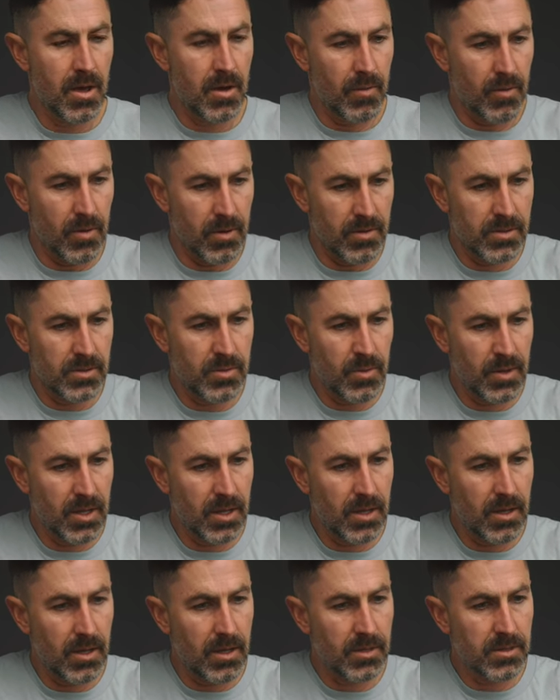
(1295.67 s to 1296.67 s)
Where the
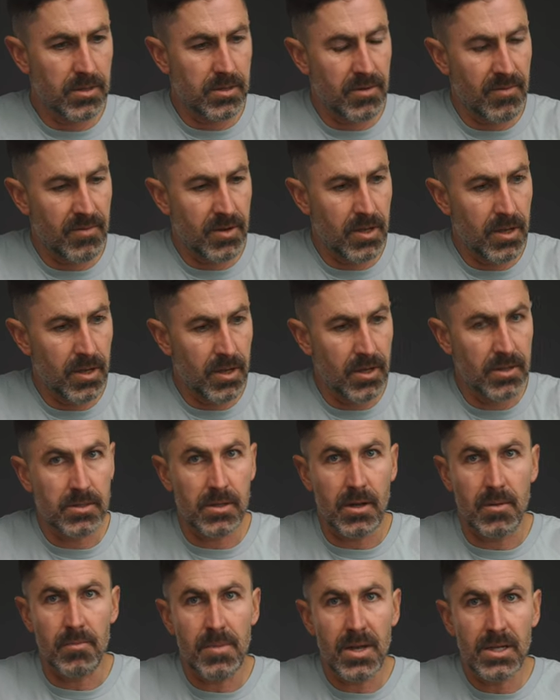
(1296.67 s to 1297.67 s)
28-70 is
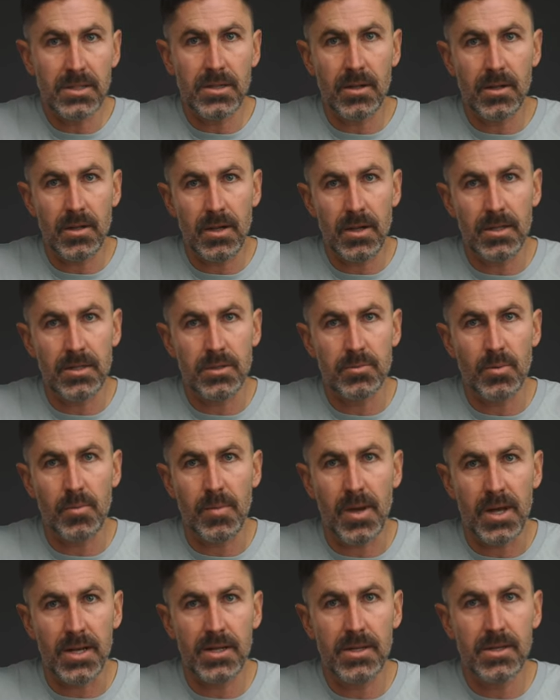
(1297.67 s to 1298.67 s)
an amazing lens,
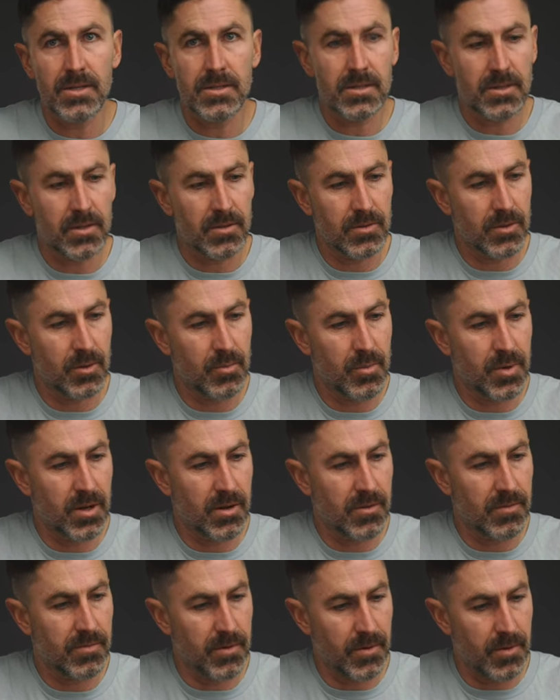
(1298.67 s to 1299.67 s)
but man, it is a little
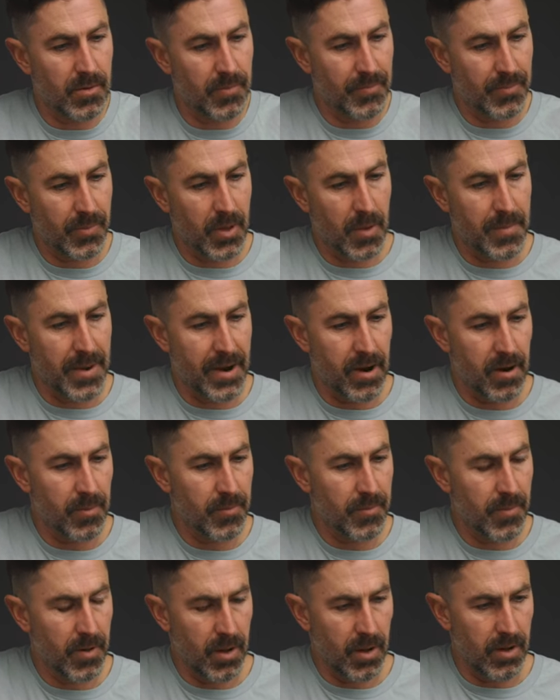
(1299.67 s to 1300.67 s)
bit of a
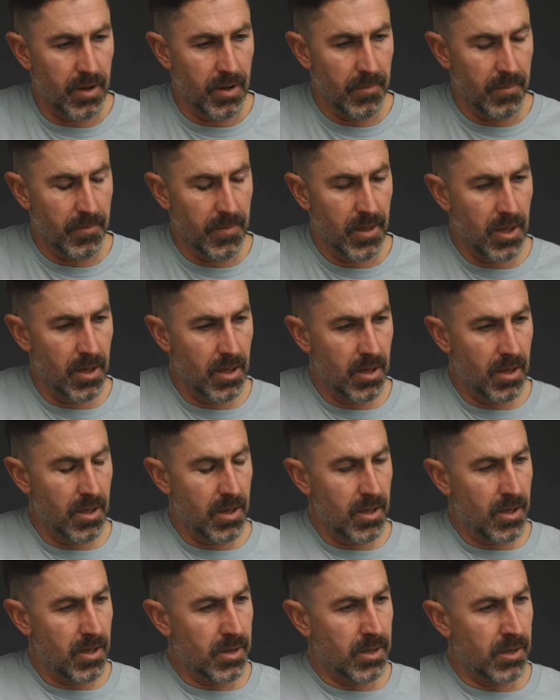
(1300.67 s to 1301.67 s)
bear.
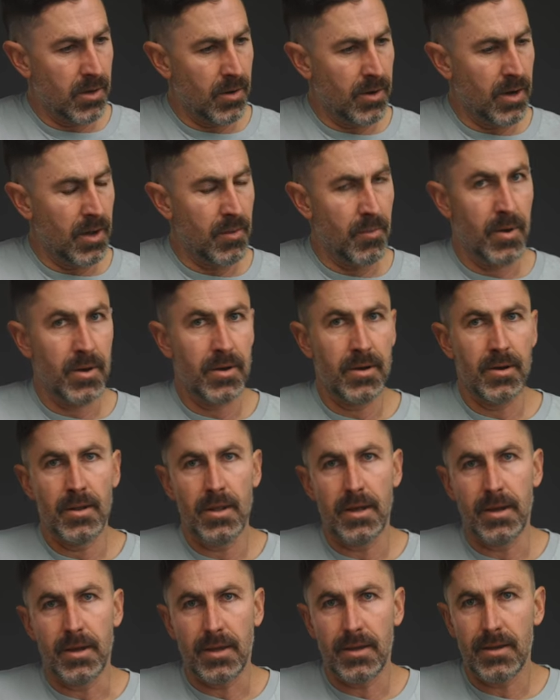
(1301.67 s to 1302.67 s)
You know, and I wonder,
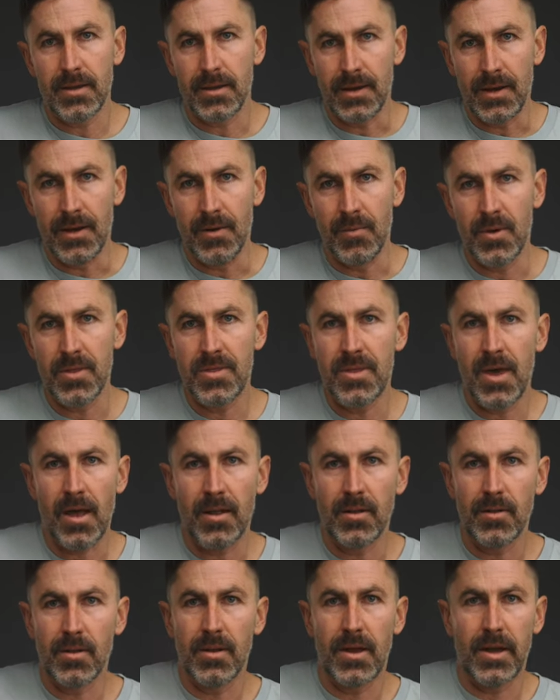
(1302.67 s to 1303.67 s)
like, you know, with
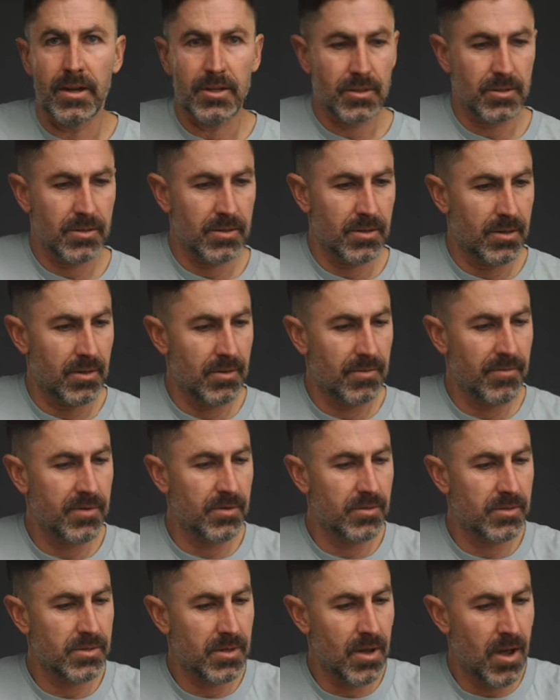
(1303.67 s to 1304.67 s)
that little extra
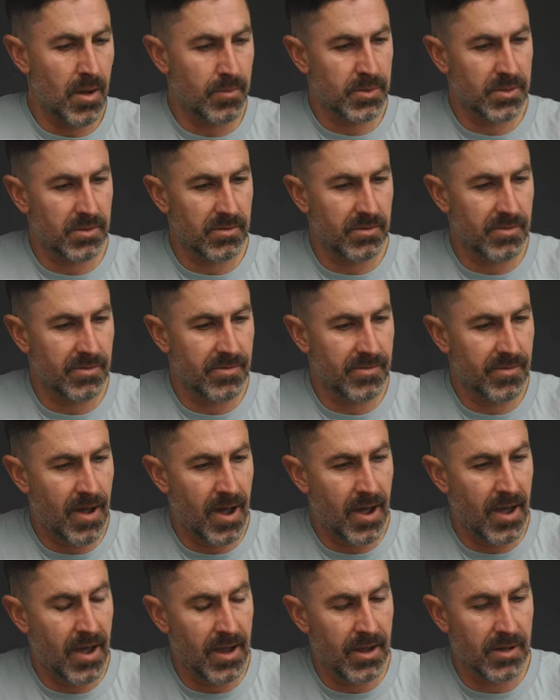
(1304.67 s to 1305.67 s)
few stops of
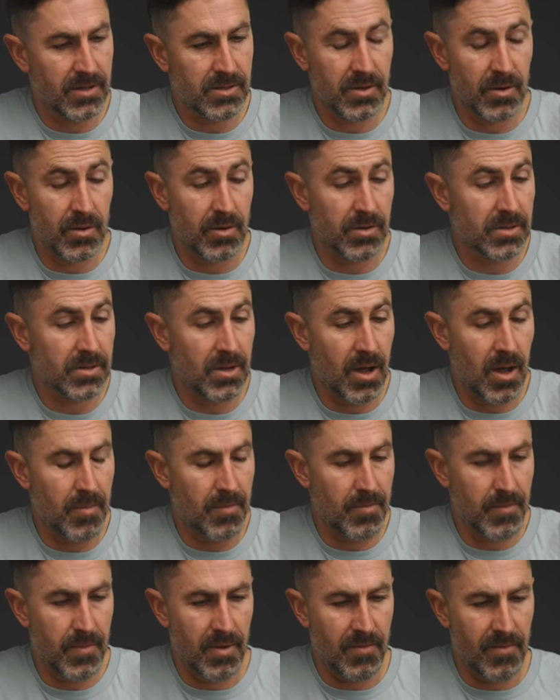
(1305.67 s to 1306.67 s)
high ISO or stop
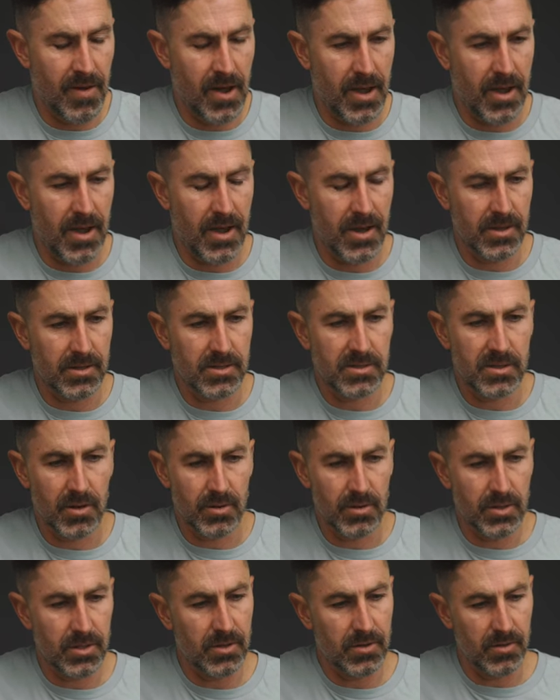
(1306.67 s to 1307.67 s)
of high
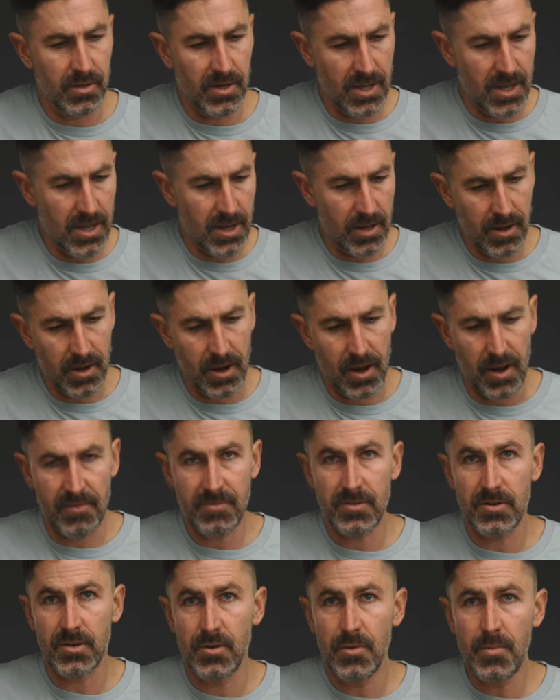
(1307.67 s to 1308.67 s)
ISO, do you need an
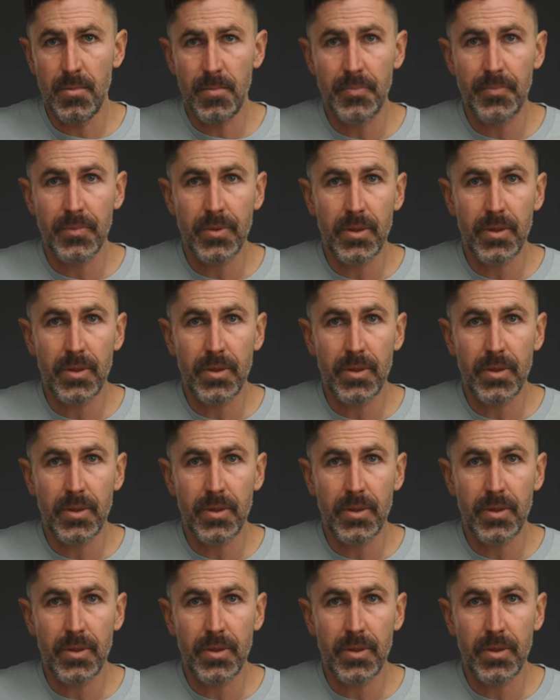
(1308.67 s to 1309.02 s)
F2?